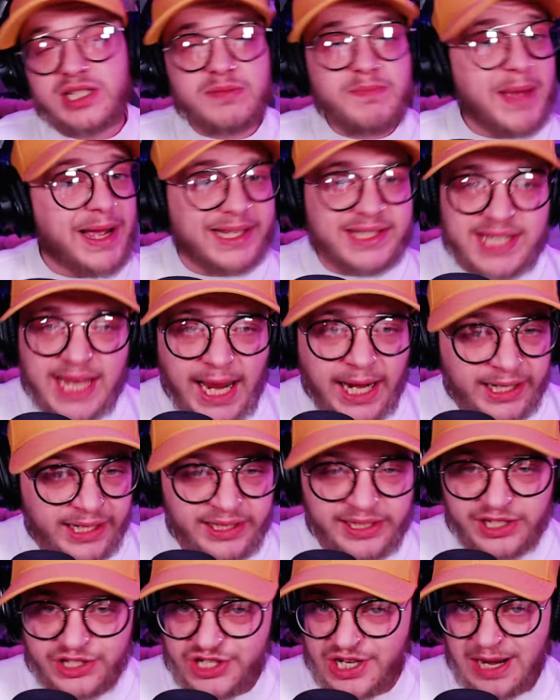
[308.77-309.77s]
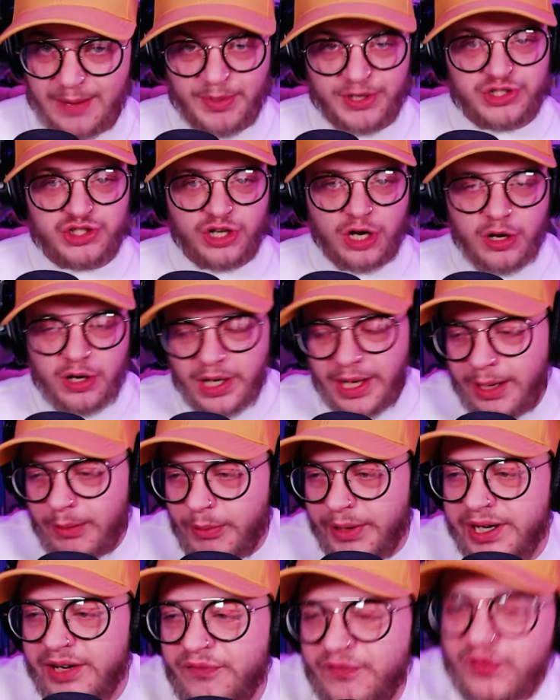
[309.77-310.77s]
mad talented, yeah, but do you know, like,
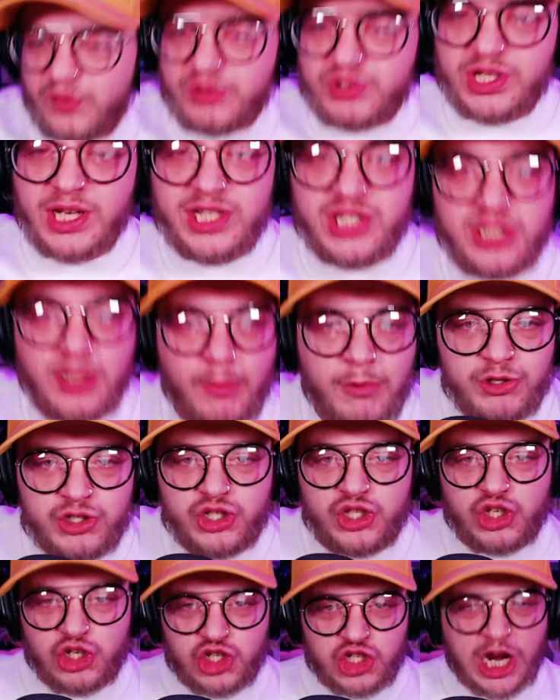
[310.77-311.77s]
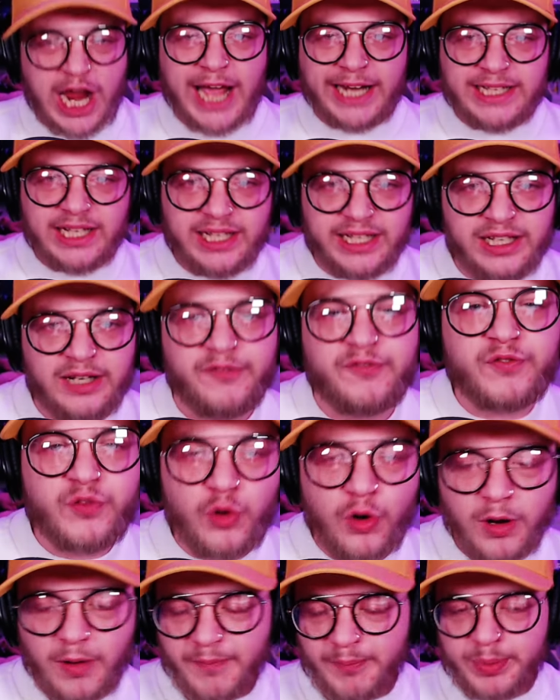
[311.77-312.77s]
when it feels like someone's just channeling a
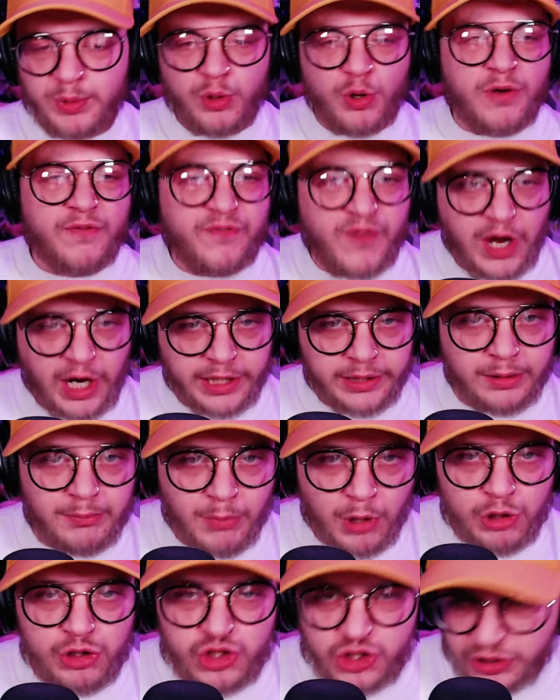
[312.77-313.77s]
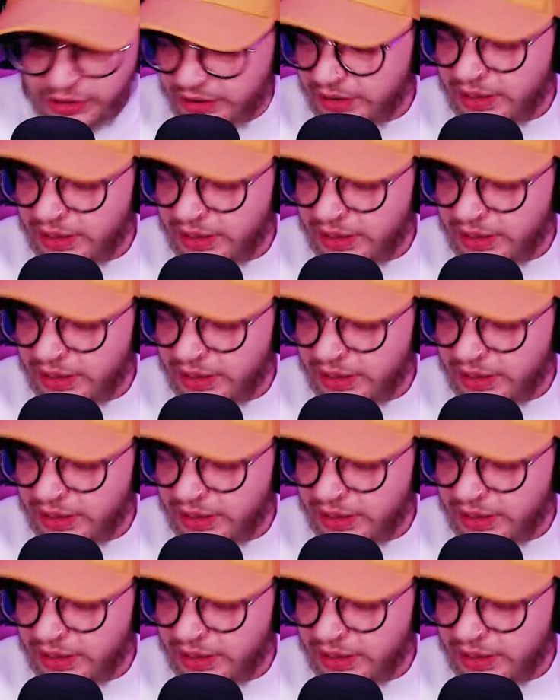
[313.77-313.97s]
pure, pure fucking emotion?